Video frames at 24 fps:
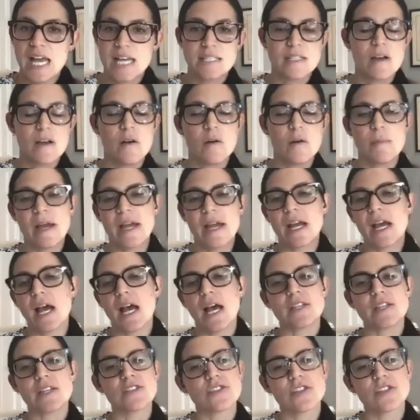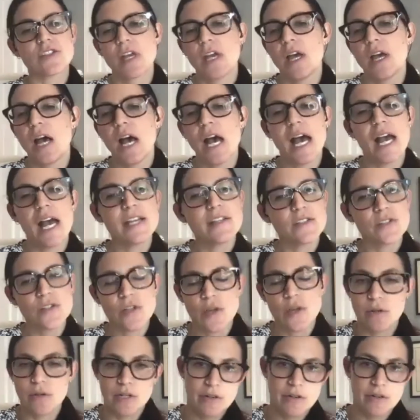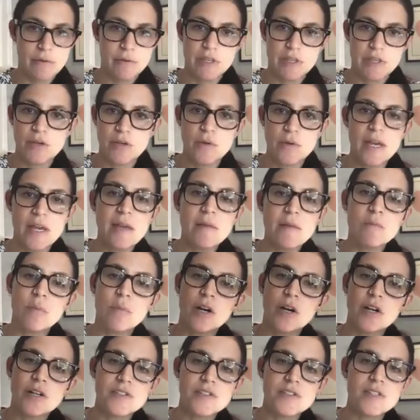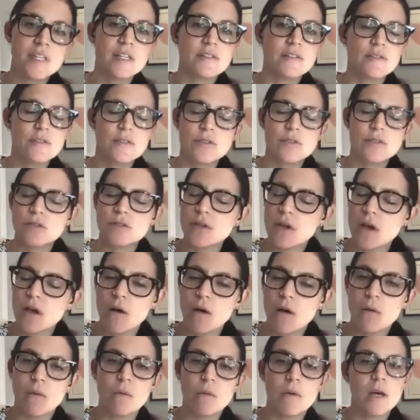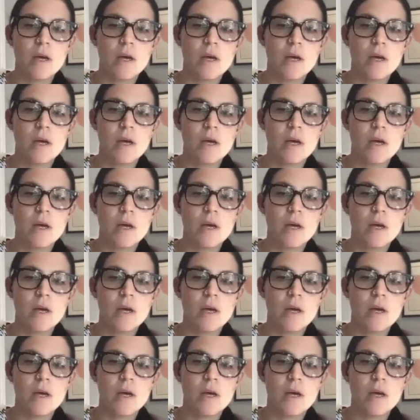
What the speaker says: Oh my gosh. I so agree with you. In person is so